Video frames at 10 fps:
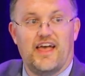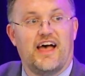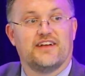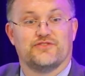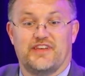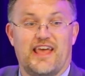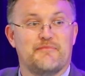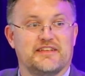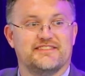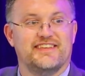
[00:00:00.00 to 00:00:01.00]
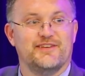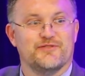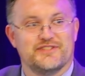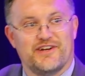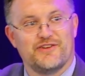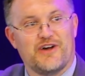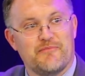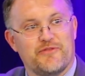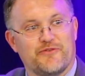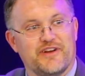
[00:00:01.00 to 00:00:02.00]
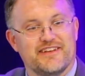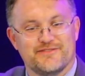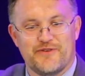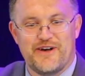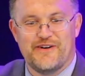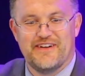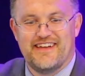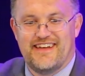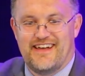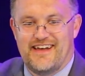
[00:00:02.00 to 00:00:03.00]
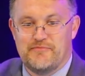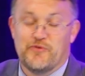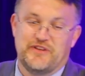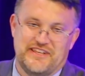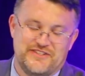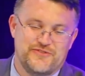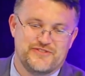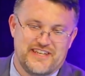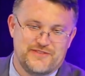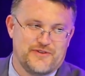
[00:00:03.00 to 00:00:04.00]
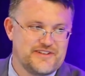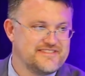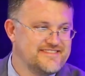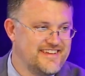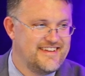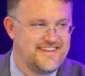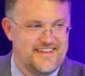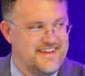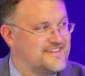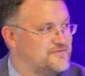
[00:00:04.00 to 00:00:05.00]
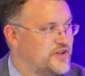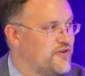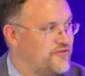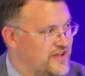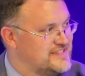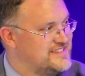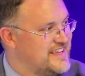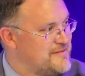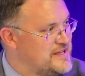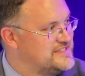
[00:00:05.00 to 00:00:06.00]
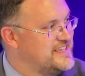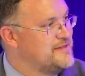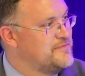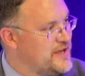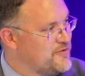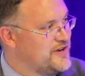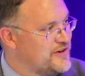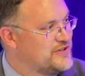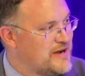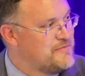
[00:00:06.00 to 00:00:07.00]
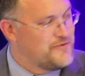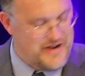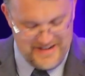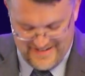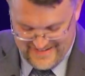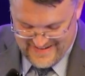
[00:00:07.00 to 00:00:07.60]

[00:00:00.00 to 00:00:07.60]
Actually, MST was in our top 3 as well, but we did choose Sageworks. No offense to MST, they were in our top 3.